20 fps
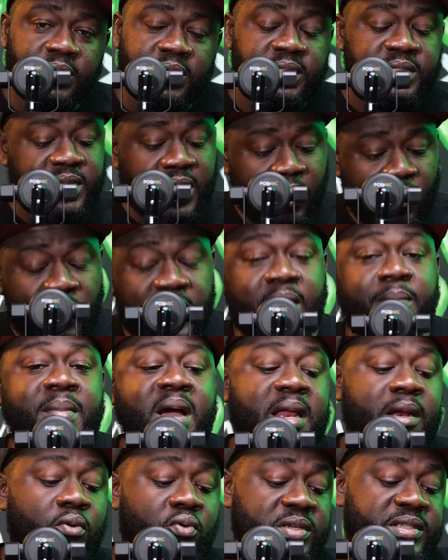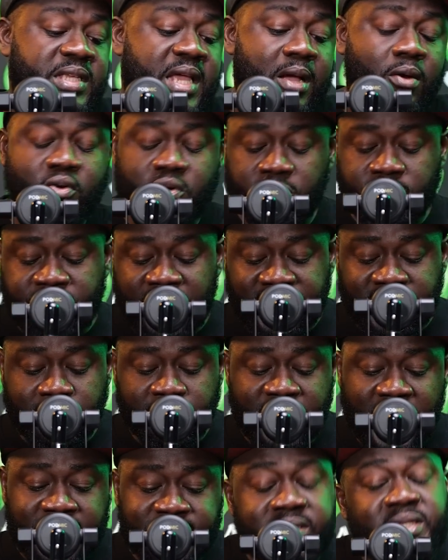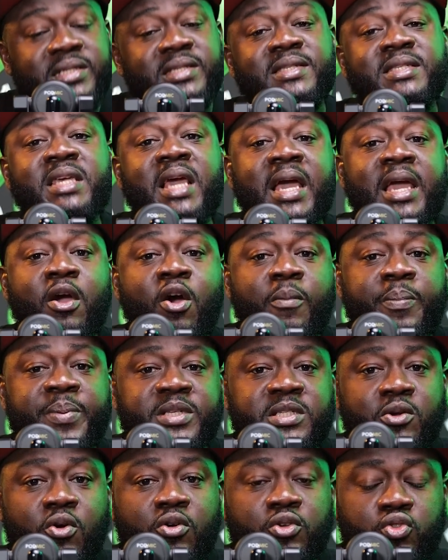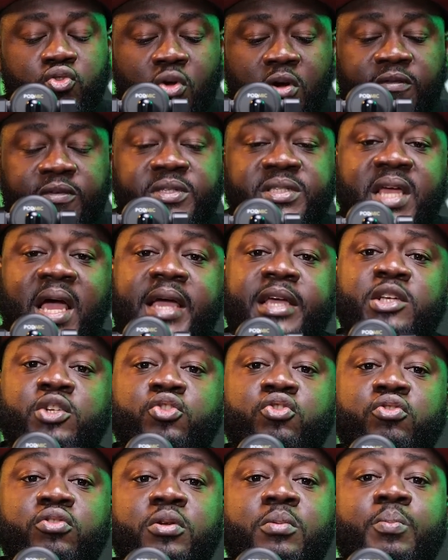Inti ehone man ko sign contract bi ase see e opese o solve sa issue ni